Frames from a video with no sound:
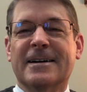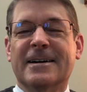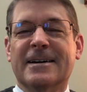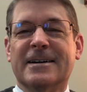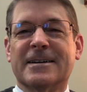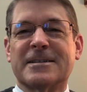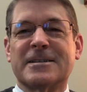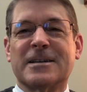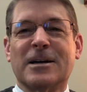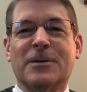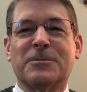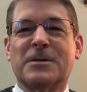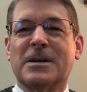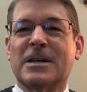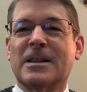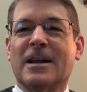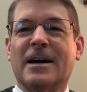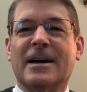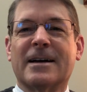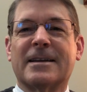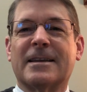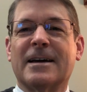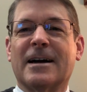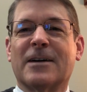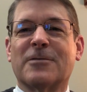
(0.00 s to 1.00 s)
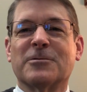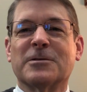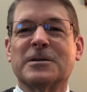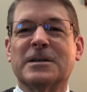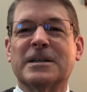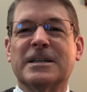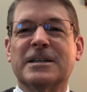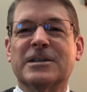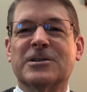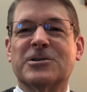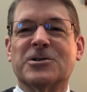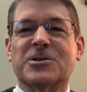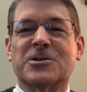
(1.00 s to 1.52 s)
Something like that really
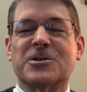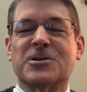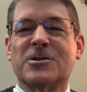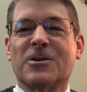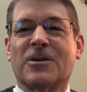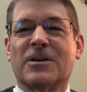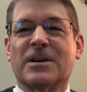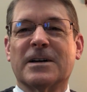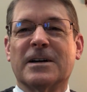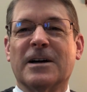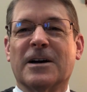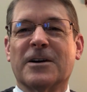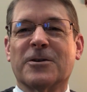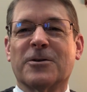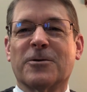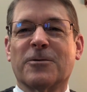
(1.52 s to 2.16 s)
gets you started out on the